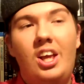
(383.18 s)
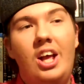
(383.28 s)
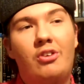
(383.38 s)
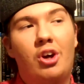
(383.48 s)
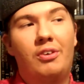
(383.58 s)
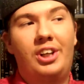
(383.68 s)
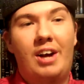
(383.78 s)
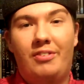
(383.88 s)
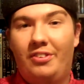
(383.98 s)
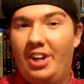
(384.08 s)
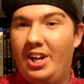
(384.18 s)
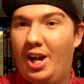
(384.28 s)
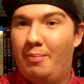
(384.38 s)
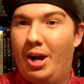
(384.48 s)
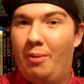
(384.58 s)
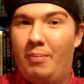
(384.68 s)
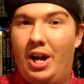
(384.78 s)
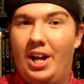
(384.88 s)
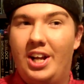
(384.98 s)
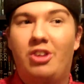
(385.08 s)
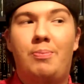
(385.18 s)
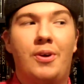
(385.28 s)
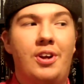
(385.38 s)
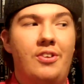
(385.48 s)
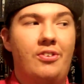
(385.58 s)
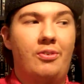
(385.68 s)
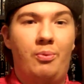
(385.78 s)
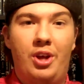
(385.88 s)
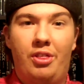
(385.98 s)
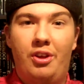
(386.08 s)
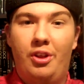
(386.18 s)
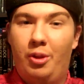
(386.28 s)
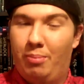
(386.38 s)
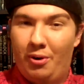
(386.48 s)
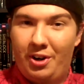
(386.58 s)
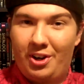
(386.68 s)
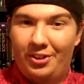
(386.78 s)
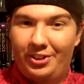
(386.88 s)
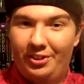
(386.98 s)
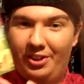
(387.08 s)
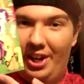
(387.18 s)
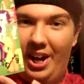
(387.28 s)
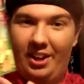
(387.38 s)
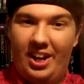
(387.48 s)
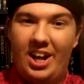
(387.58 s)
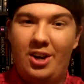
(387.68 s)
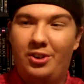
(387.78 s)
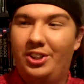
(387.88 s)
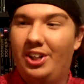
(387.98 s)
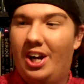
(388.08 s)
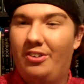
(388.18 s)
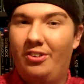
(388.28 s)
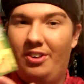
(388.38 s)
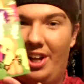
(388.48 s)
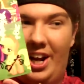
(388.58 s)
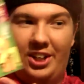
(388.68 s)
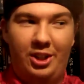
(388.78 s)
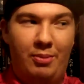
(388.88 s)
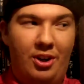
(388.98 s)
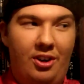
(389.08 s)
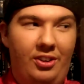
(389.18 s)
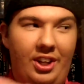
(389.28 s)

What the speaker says: that's all I really have to say about my experience with the Brony Culture and the Hey Ocean concert and Ashleigh Ball